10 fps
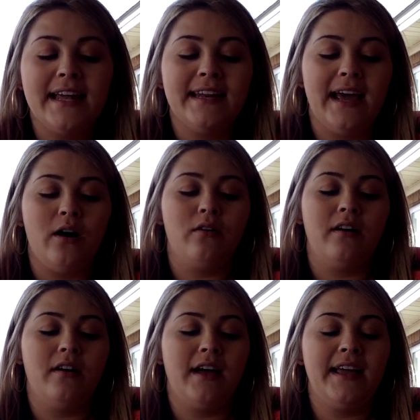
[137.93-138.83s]
Now,
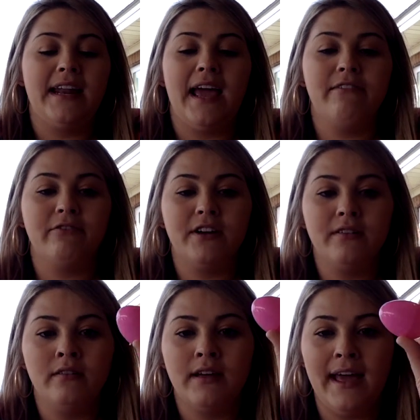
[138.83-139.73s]
in every
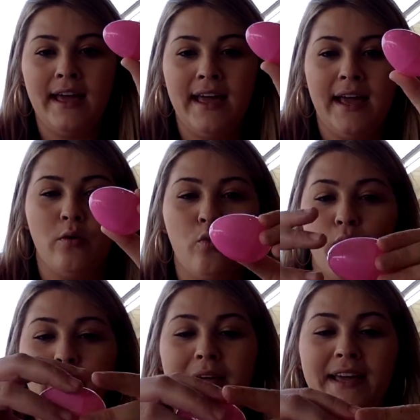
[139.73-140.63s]
egg will
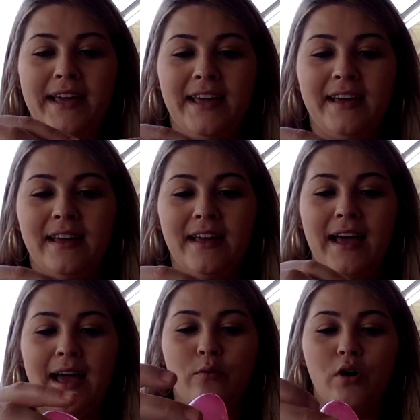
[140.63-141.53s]
be
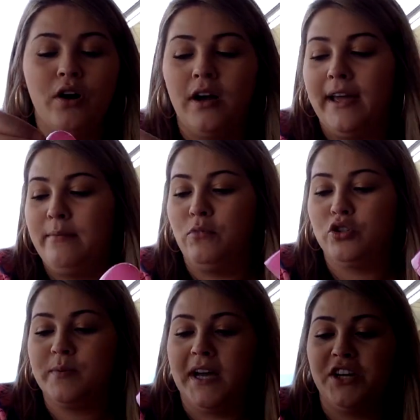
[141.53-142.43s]
a
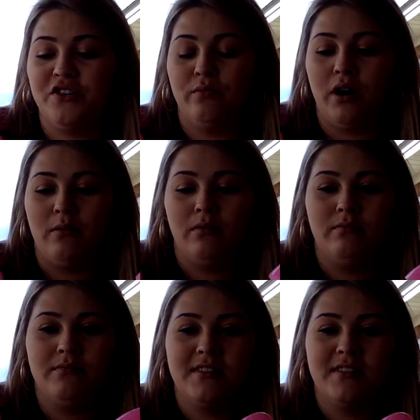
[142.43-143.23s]
multiplication problem.